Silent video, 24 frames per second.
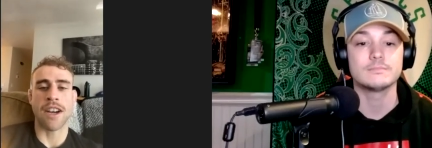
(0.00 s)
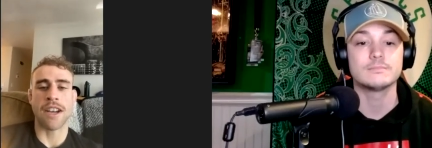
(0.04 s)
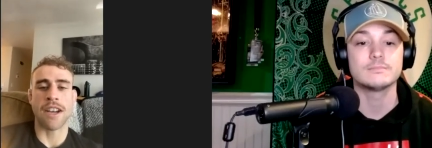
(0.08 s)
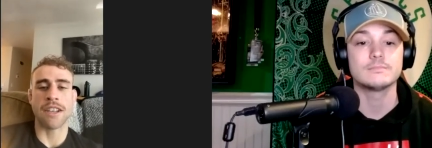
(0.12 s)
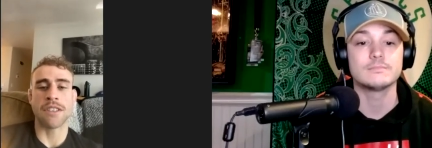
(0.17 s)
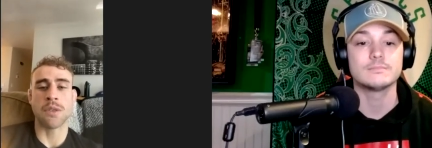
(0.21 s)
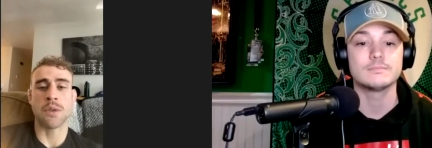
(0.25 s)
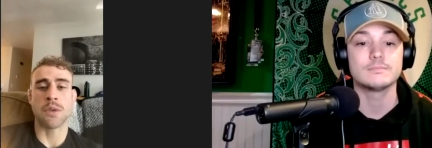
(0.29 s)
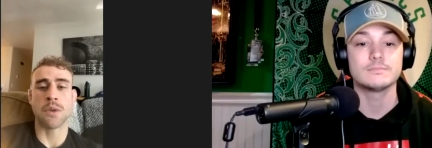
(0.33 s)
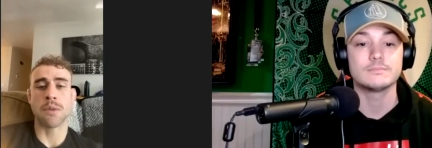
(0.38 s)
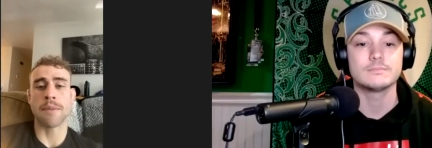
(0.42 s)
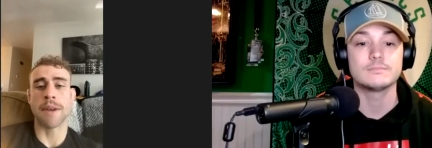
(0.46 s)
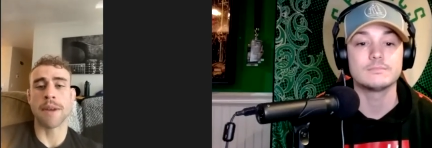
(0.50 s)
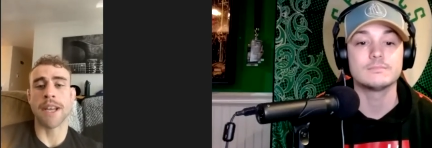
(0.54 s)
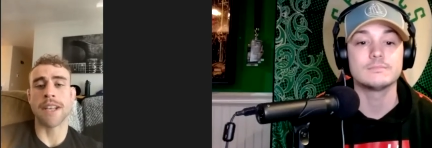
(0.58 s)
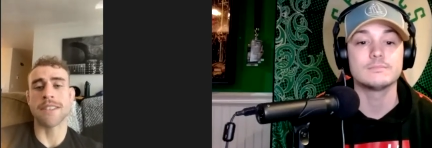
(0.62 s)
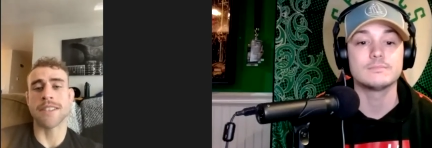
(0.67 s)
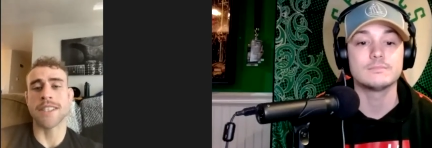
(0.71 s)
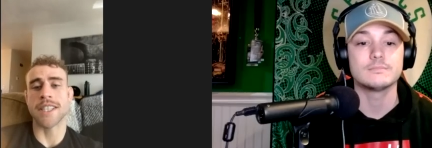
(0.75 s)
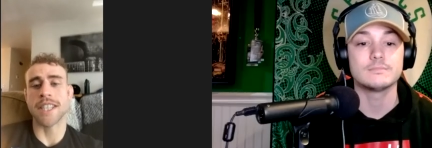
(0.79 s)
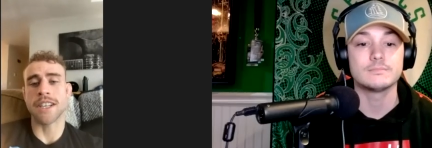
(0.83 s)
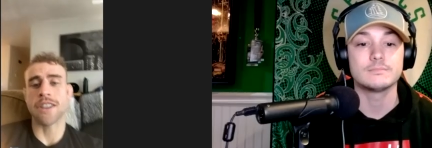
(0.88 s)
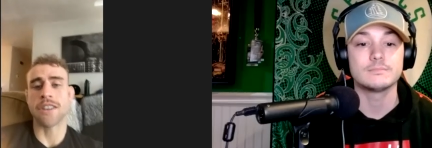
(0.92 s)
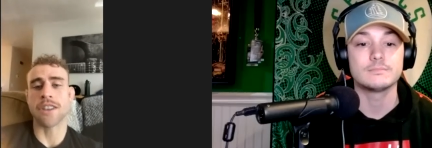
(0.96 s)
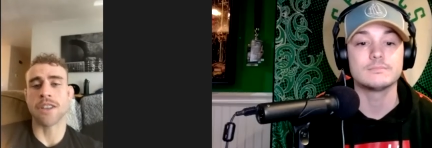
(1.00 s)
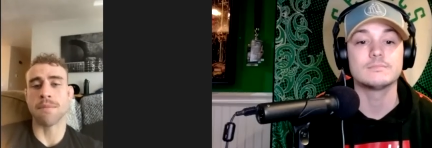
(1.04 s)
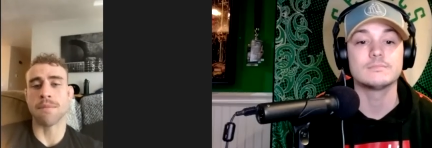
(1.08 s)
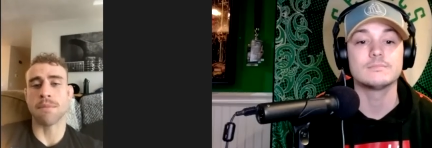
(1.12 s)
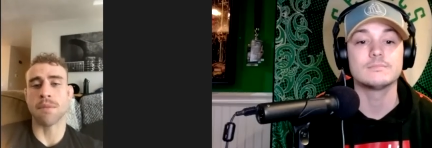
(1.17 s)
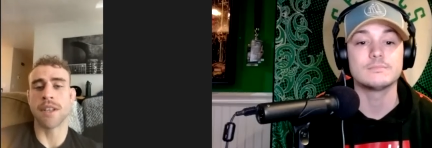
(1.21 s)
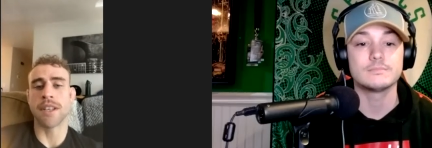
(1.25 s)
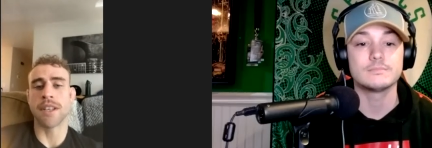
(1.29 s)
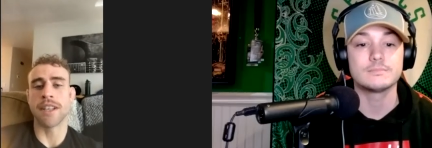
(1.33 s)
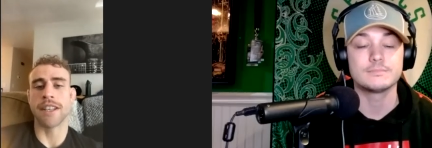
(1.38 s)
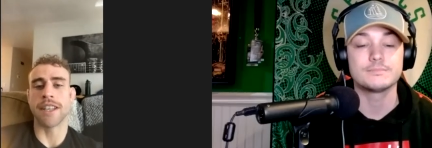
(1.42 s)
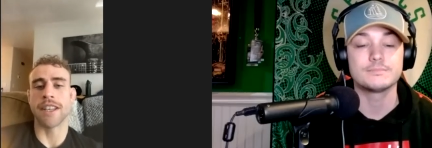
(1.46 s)
Speaker 1: I tore my ACL
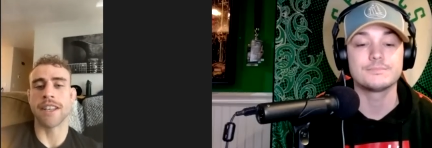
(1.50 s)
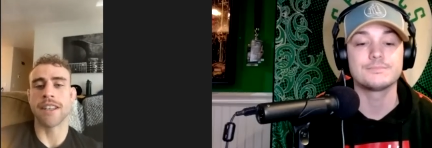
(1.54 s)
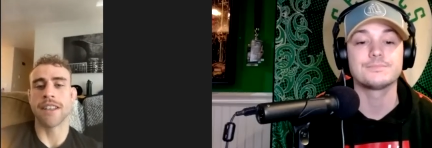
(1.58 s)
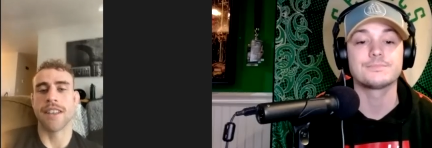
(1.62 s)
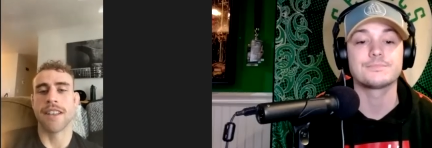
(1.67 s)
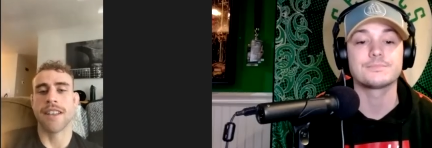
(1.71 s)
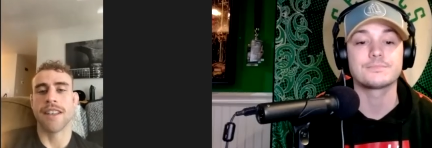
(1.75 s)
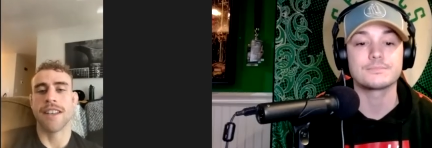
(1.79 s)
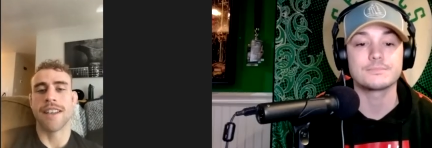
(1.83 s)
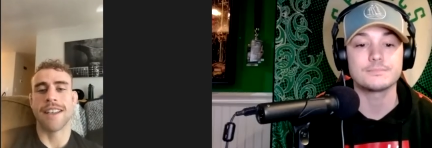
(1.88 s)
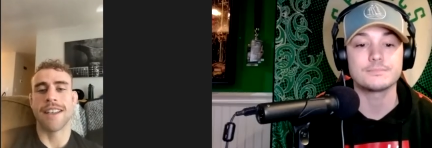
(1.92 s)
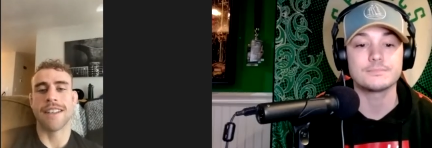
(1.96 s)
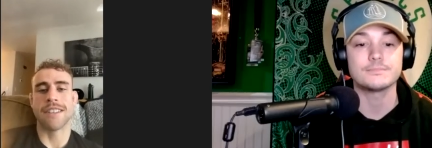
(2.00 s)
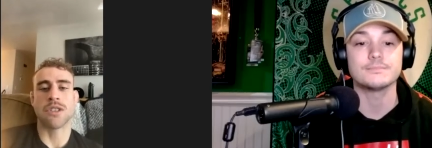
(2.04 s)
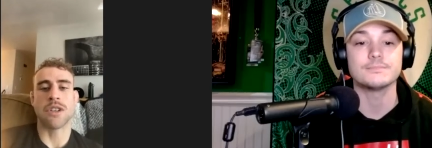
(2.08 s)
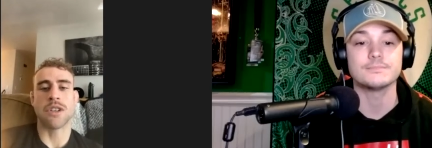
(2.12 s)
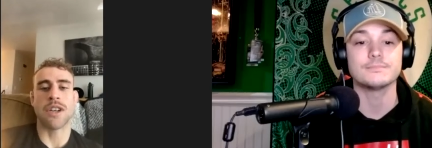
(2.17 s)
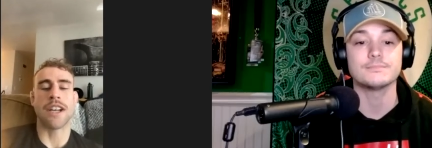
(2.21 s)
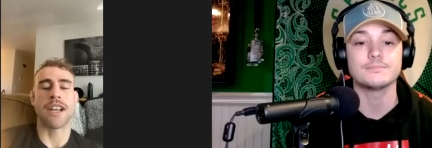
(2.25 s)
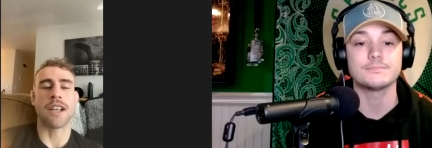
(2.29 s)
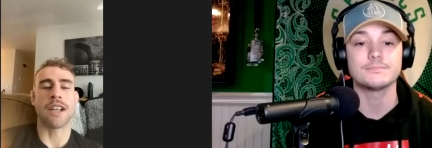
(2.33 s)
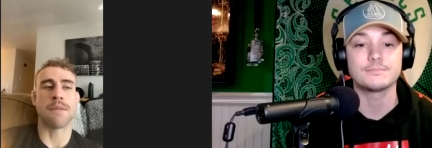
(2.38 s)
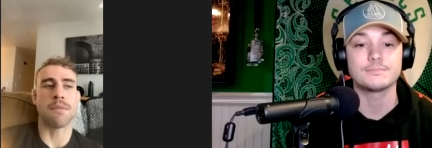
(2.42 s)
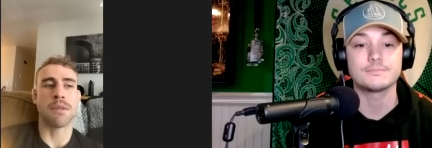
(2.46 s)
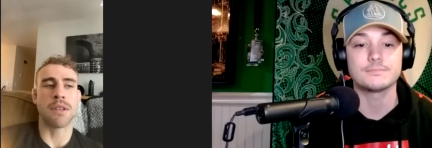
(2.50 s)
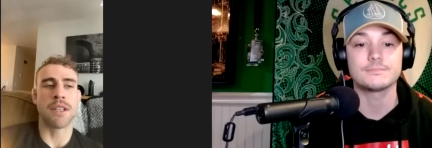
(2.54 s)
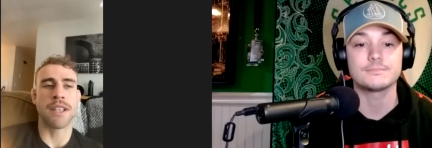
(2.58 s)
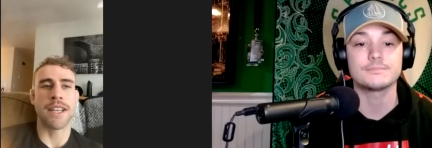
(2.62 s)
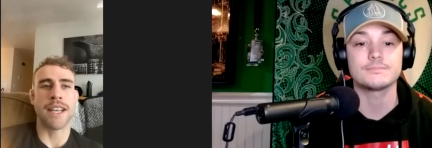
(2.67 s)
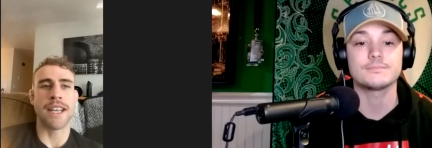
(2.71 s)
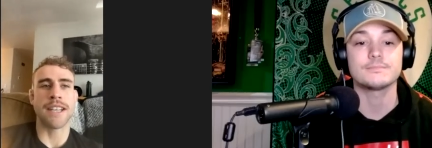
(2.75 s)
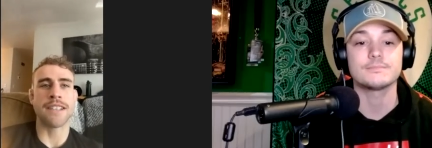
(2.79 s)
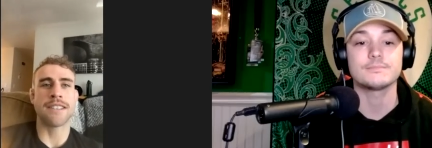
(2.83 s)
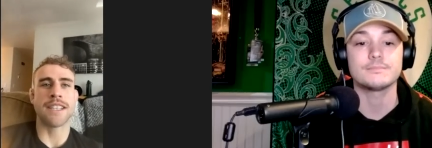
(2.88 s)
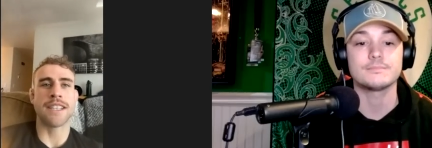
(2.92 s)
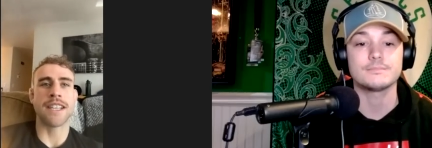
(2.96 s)
completely. And so I had a complete
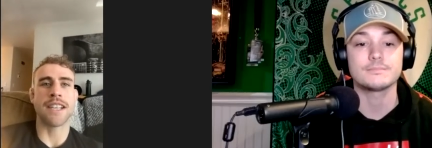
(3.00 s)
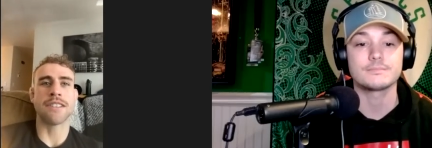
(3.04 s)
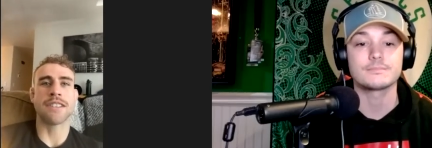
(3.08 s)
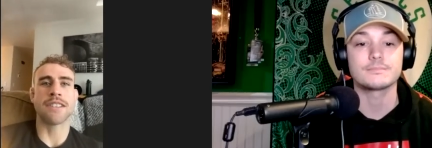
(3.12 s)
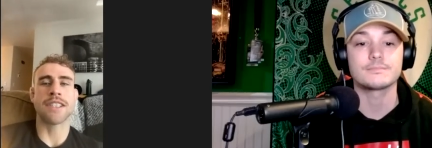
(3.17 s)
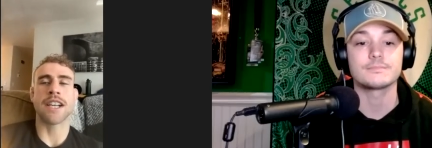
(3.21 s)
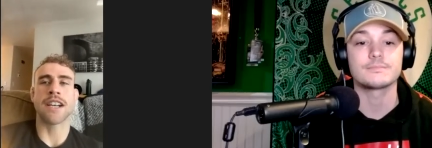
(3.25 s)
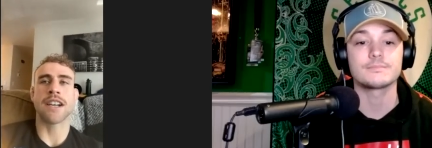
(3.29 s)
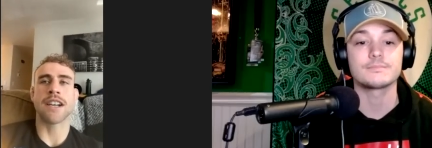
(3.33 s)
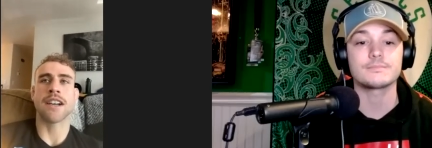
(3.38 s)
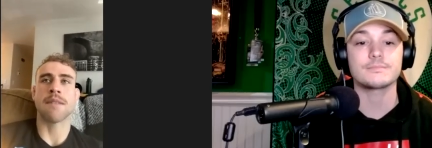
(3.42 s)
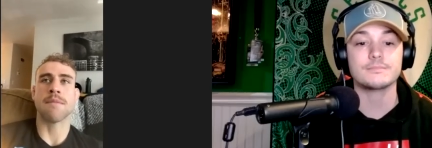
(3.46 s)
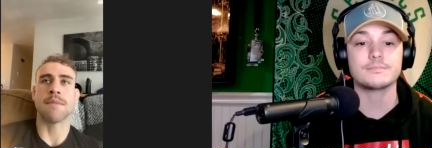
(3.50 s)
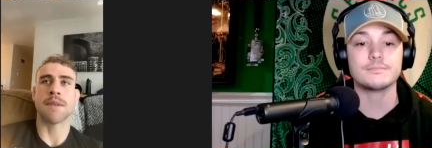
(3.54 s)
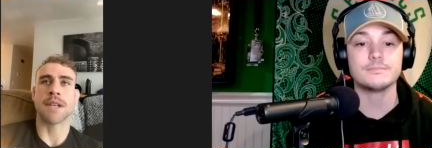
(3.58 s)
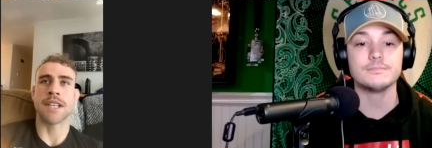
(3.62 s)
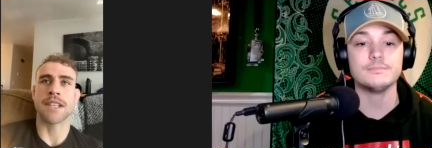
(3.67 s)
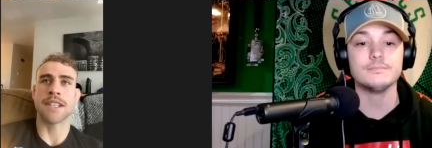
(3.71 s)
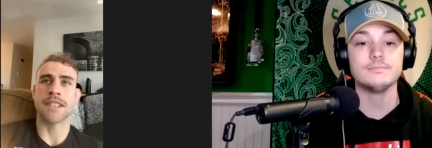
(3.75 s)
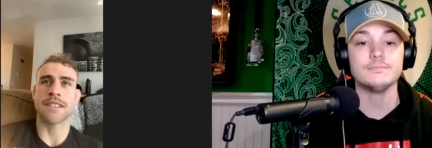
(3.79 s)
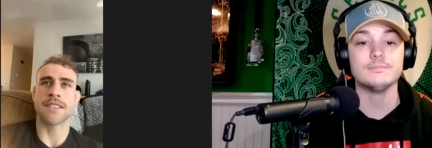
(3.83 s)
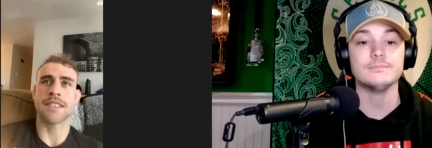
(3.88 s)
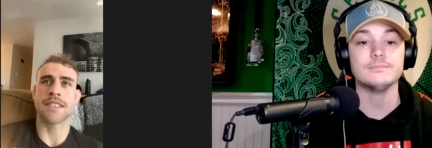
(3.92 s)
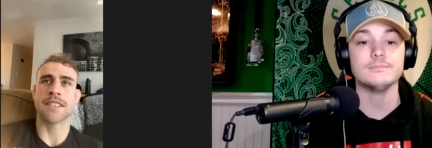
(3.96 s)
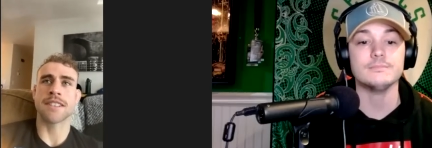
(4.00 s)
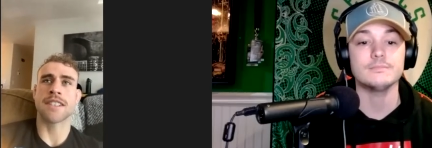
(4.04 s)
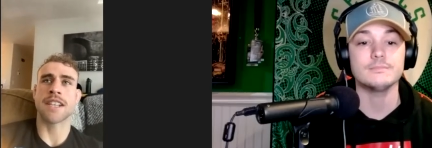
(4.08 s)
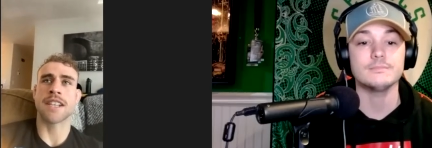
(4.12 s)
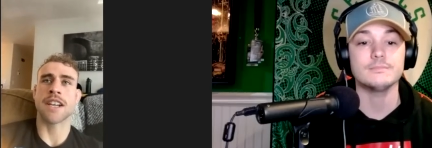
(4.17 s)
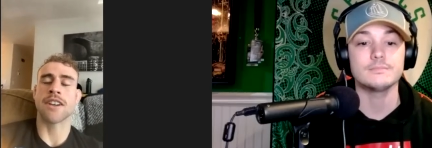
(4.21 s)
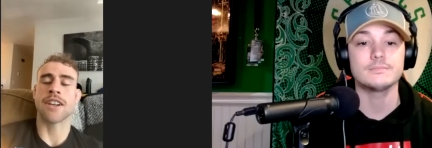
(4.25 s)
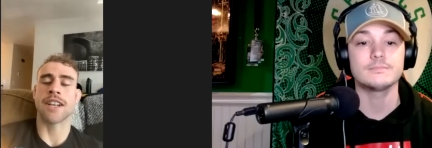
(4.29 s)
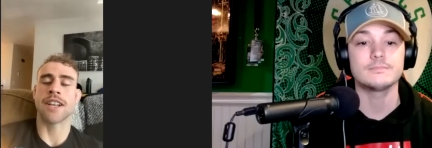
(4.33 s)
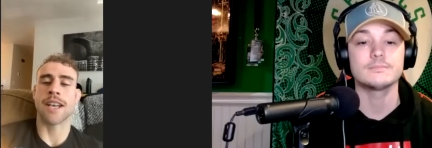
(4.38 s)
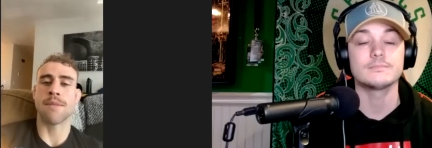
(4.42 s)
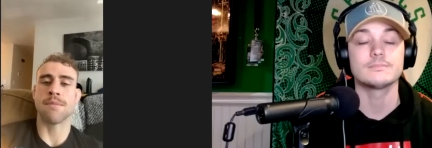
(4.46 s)
ACL tear, a meniscus
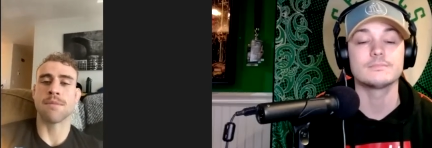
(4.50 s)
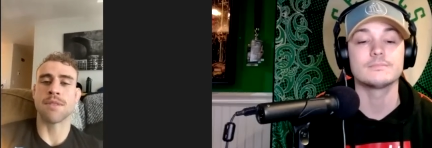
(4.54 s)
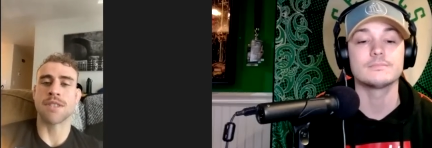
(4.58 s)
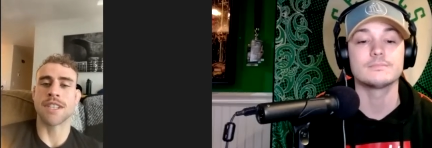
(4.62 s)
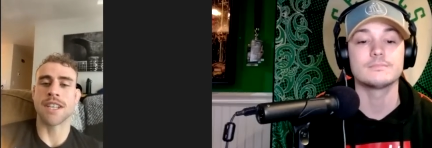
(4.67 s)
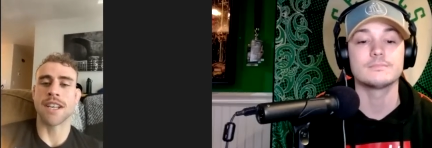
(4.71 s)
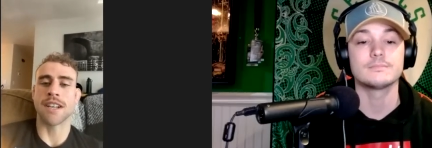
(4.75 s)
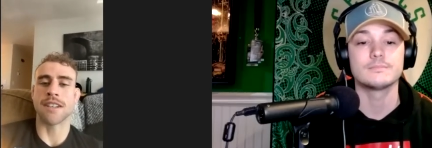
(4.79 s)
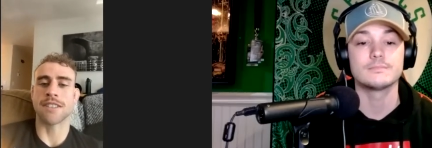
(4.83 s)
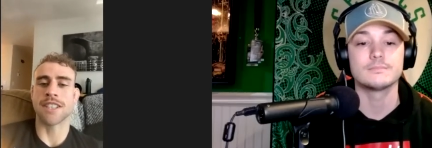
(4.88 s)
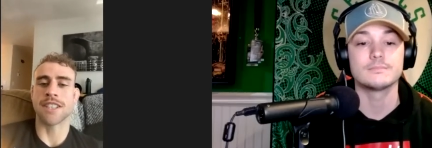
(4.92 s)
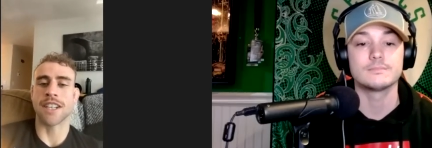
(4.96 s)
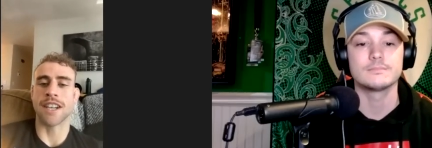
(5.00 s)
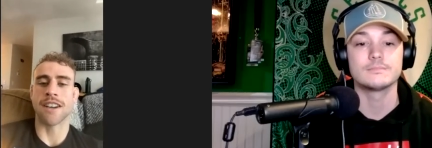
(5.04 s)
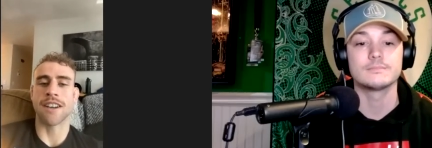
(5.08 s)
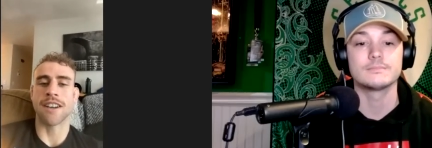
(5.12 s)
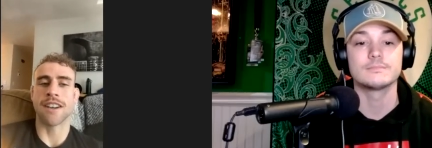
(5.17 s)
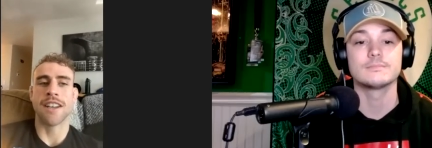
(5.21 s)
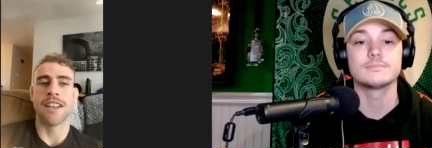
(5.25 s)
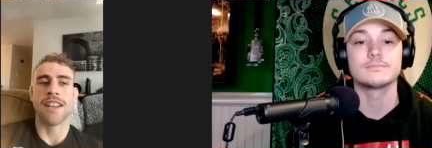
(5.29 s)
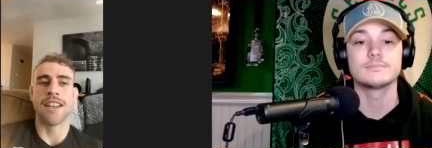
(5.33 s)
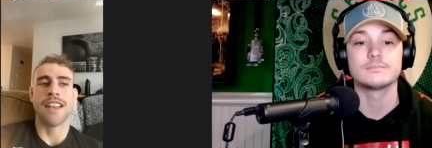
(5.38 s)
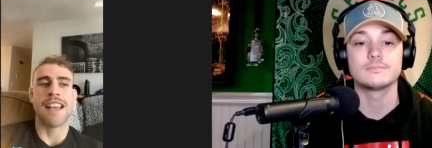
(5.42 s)
tear, and an MCL tear.